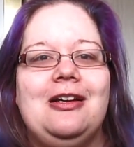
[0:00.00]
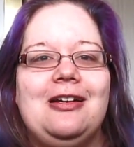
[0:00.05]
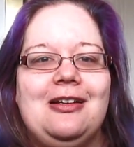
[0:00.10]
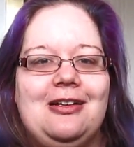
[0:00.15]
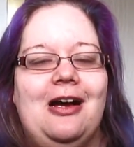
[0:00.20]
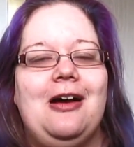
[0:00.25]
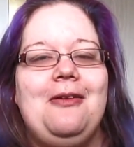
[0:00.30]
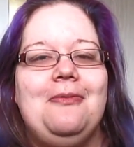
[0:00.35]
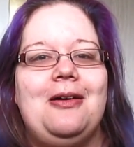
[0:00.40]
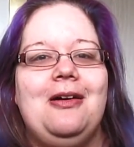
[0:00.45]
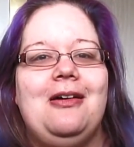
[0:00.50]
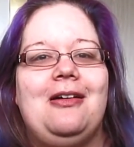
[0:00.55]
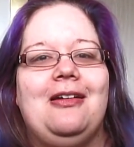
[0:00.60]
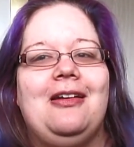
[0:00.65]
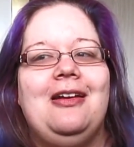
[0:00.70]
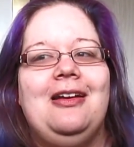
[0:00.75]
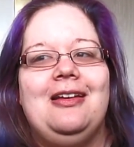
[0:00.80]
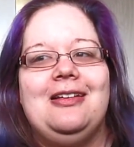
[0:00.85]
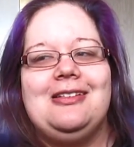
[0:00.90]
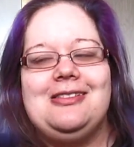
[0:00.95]
Come on,
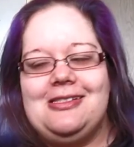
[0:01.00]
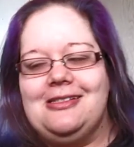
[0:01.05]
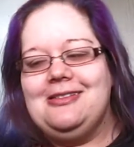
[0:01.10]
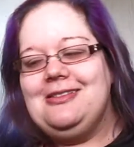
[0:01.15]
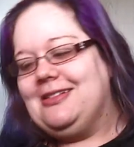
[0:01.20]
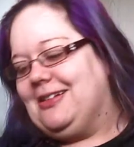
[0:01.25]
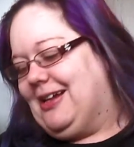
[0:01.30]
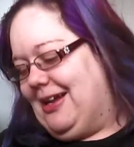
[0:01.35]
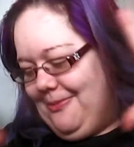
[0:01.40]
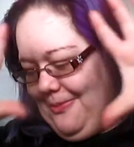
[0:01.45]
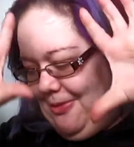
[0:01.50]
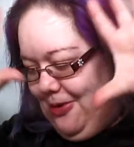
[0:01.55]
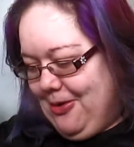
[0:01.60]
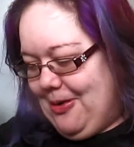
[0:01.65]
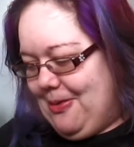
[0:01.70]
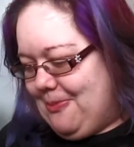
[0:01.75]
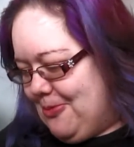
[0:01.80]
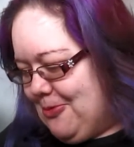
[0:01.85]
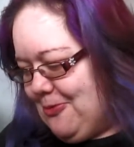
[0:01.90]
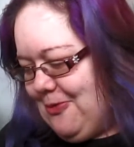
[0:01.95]
See, I'm,
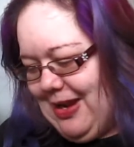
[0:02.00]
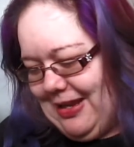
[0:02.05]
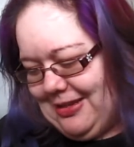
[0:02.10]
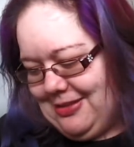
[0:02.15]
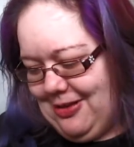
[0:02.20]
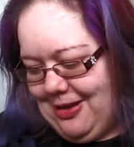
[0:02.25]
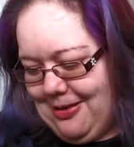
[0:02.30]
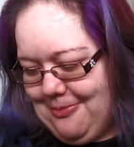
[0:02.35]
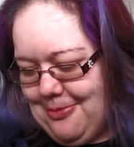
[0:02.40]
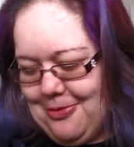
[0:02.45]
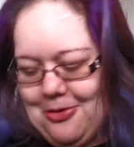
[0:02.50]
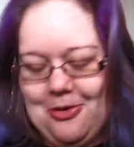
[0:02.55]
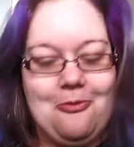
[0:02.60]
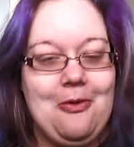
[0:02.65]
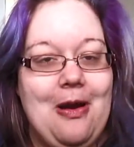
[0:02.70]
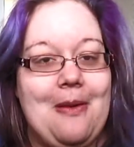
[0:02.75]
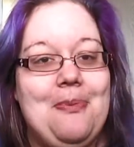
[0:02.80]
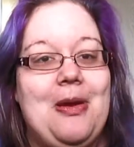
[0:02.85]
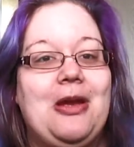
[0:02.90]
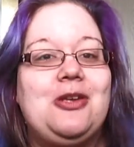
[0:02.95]
I'm, a rant, I'm on a
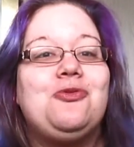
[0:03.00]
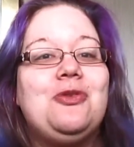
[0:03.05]
rampage.